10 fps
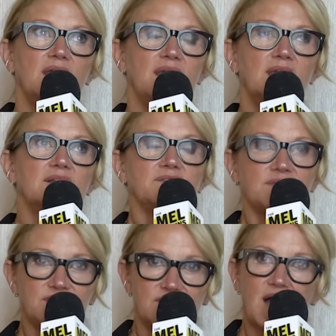it
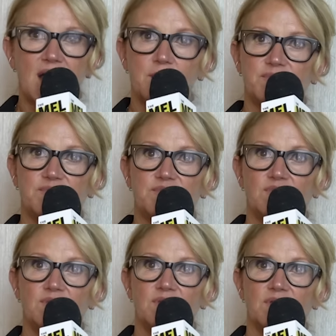
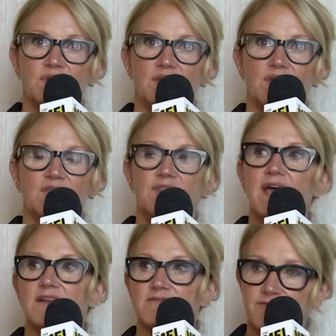stops
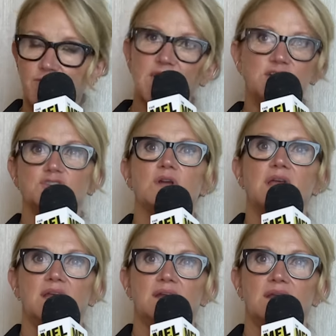that freight
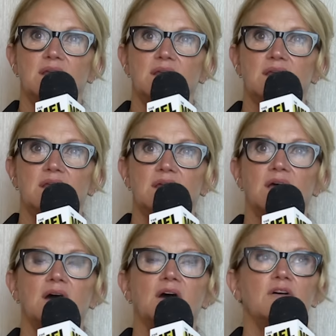train
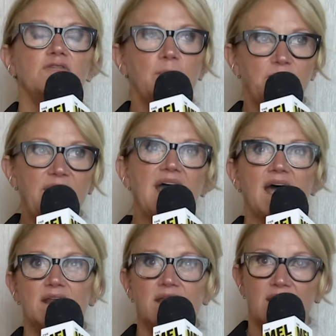of
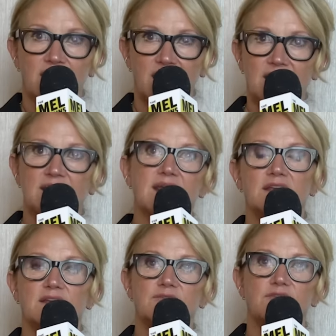bad and
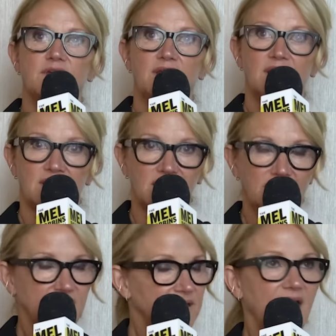negative and
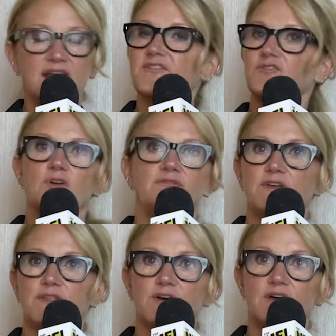
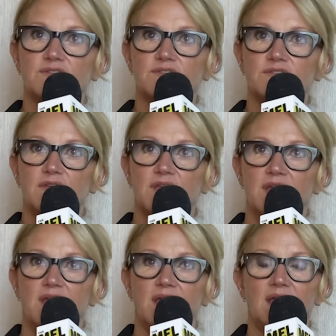catastrophic thoughts.
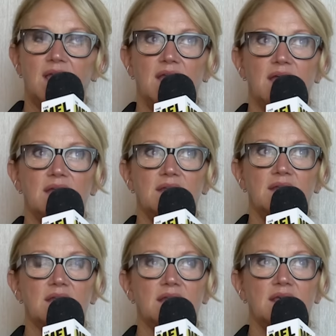
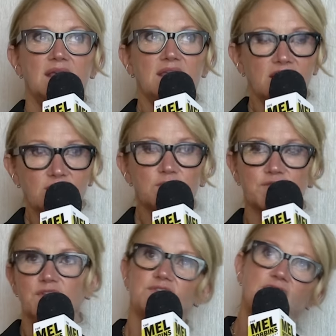And
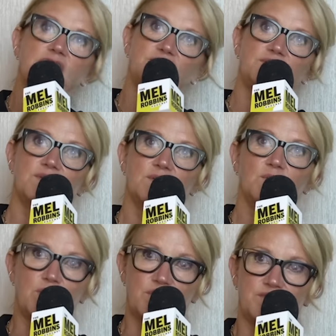here's the six
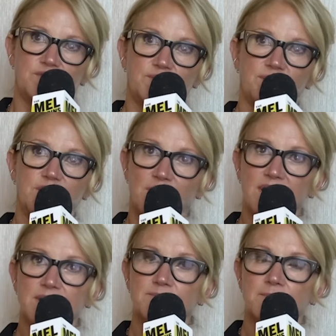words. You
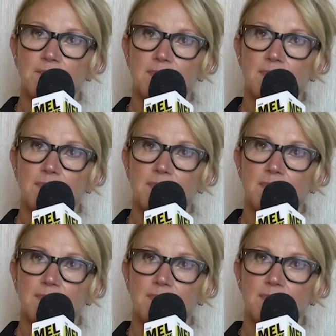ready?